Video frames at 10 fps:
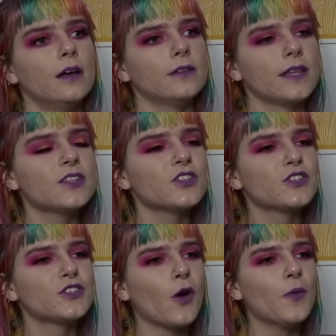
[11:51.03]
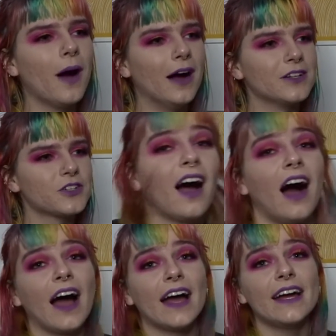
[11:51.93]
There's just so much.
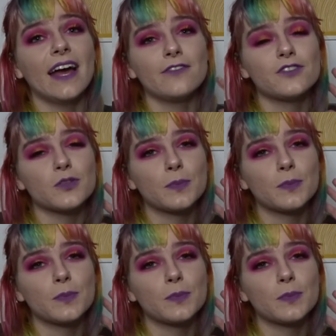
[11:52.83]
I have just